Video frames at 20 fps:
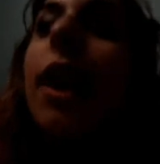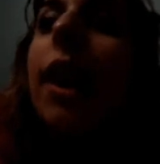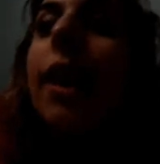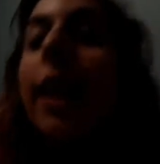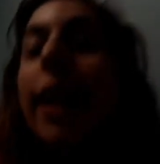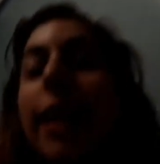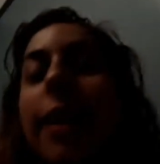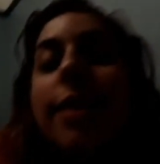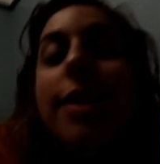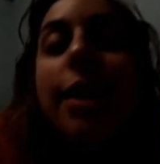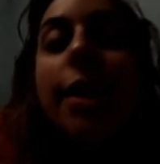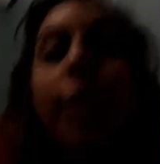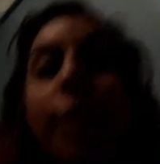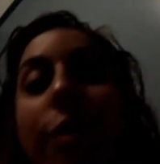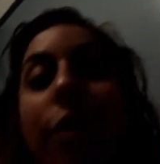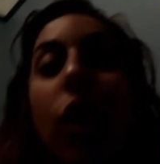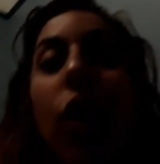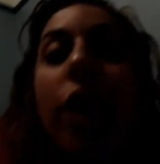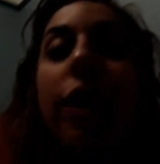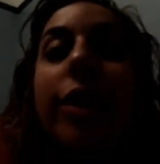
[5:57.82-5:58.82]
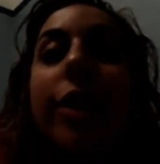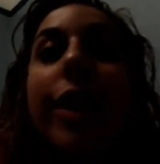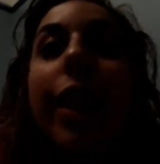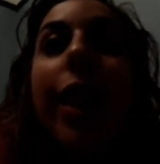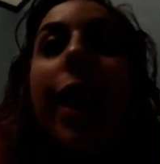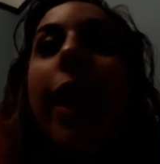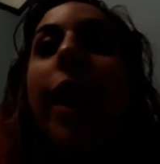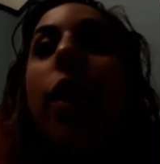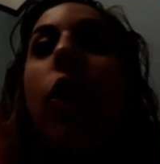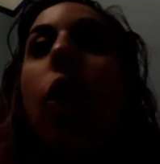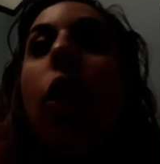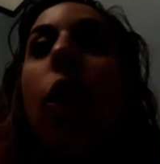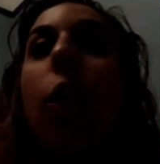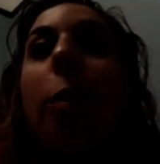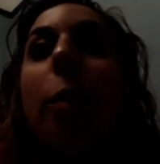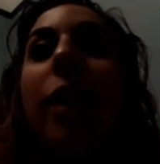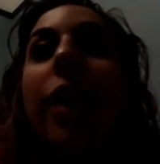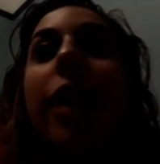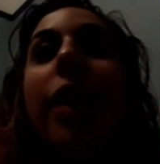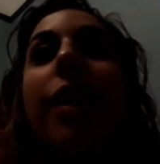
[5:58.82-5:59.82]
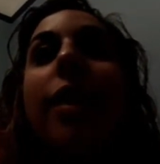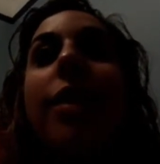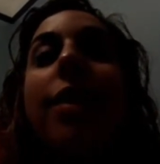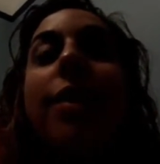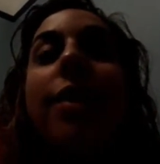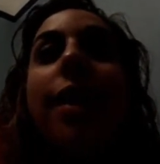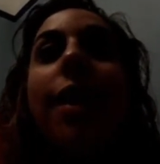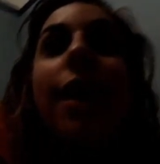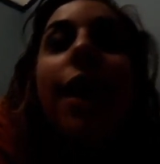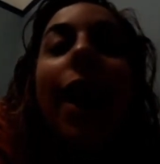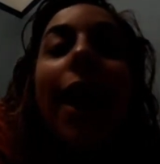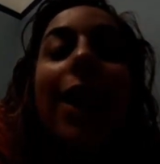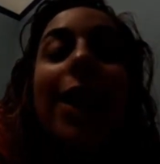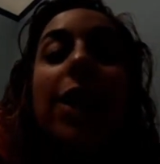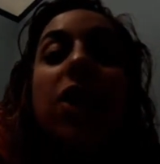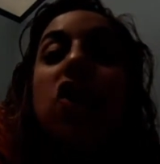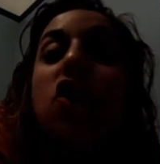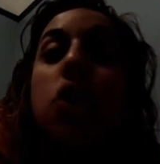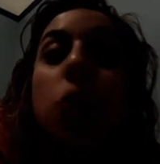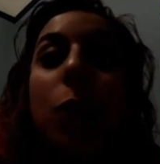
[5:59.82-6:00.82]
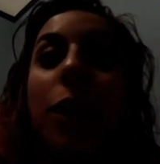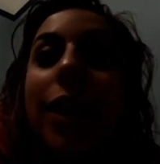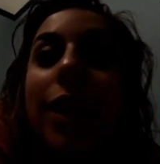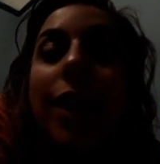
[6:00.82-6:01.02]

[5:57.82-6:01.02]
I like didn't vlog today at all because I didn't do